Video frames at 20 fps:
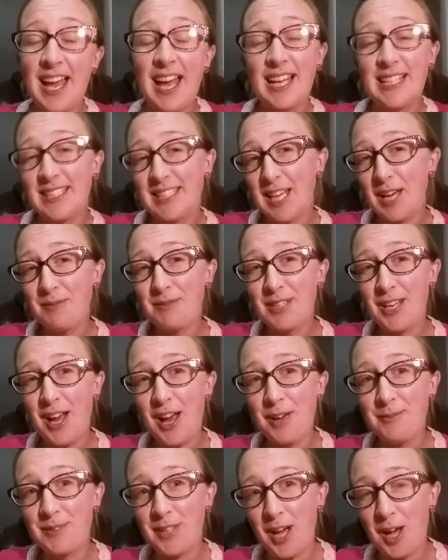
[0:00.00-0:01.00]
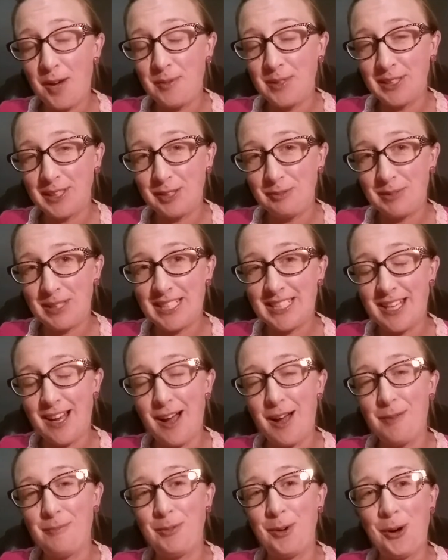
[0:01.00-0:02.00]
And sometimes I'm a little bit
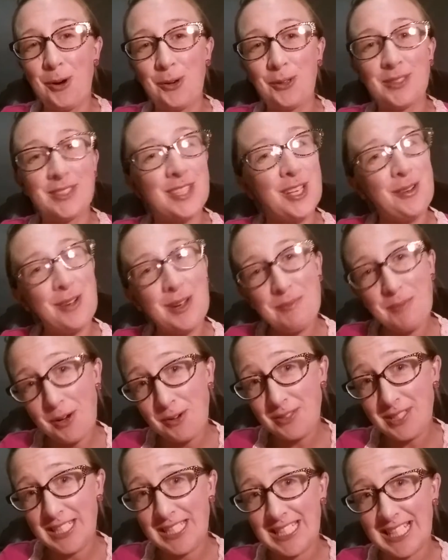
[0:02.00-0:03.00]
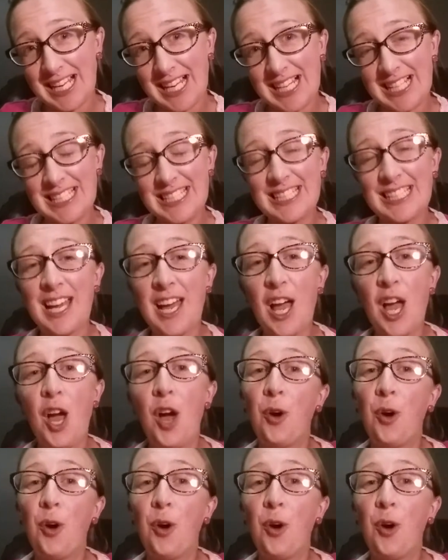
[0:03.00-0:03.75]
time poor, so I multitask.